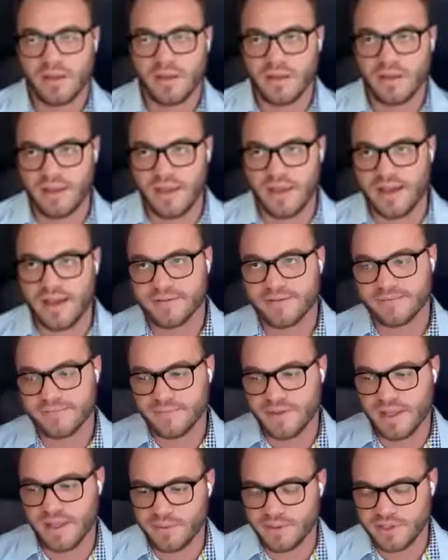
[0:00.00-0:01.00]
Yeah,
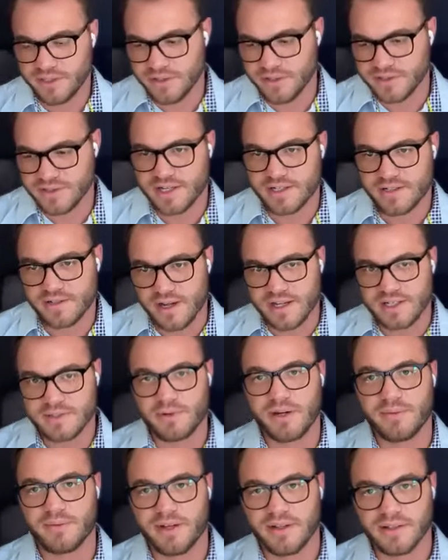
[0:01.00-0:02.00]
we do use extracts
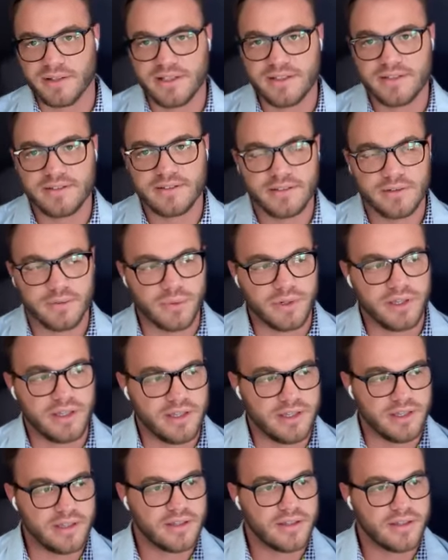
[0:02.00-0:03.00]
primarily.
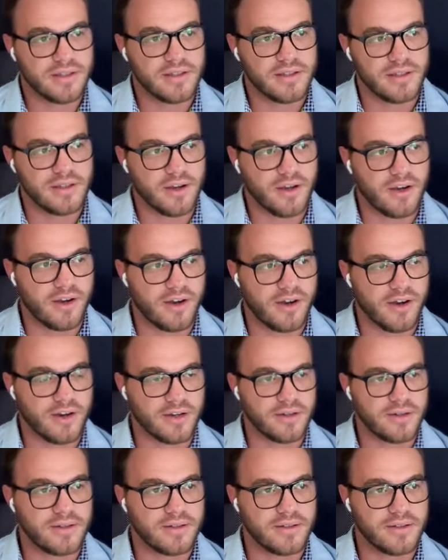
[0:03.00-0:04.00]
We
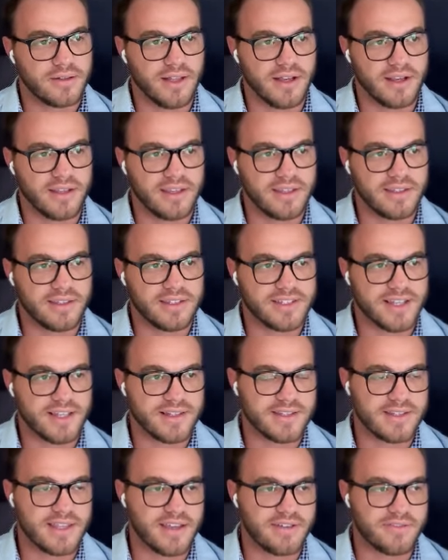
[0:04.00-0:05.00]
are lucky in the
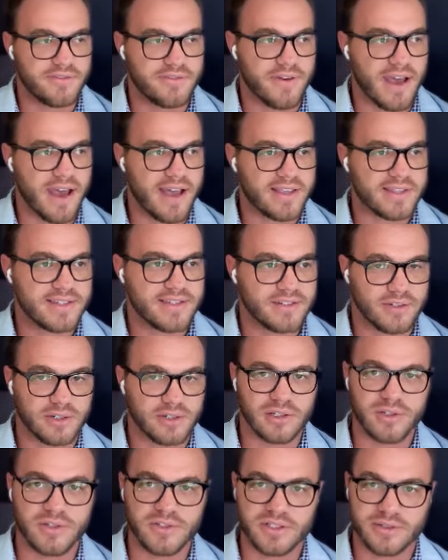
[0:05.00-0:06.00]
sense that fast or
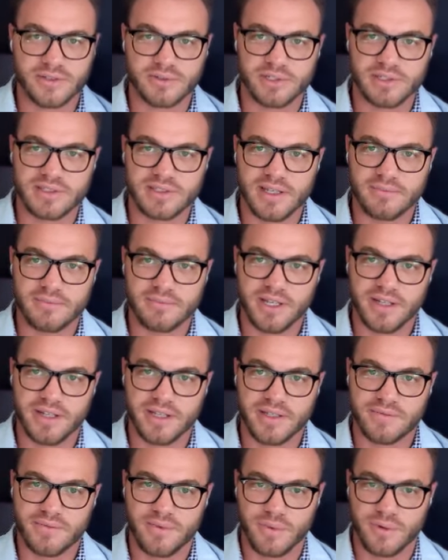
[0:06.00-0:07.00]
close to real-time
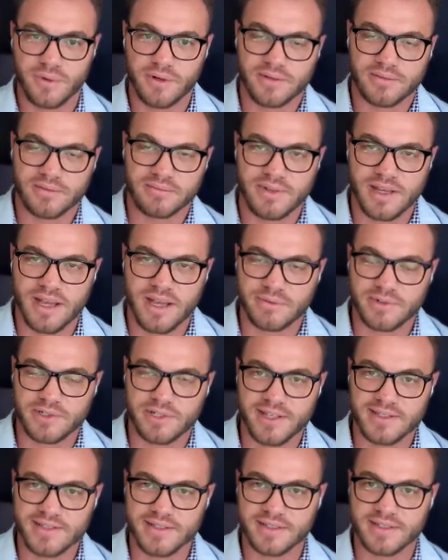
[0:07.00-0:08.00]
data for
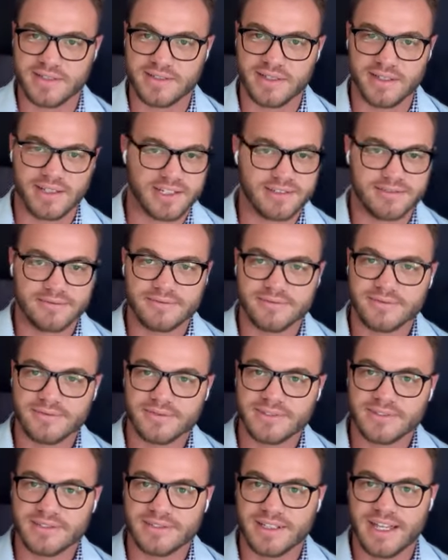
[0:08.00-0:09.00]
advertising is like
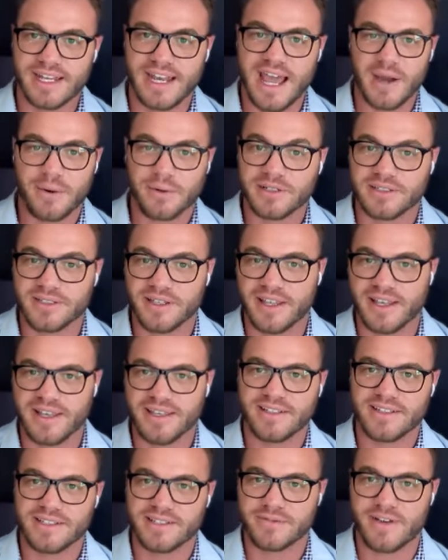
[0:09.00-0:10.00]
an hour
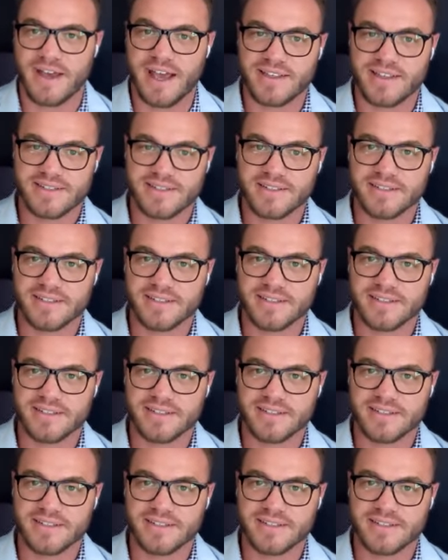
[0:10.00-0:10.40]
delay is fast,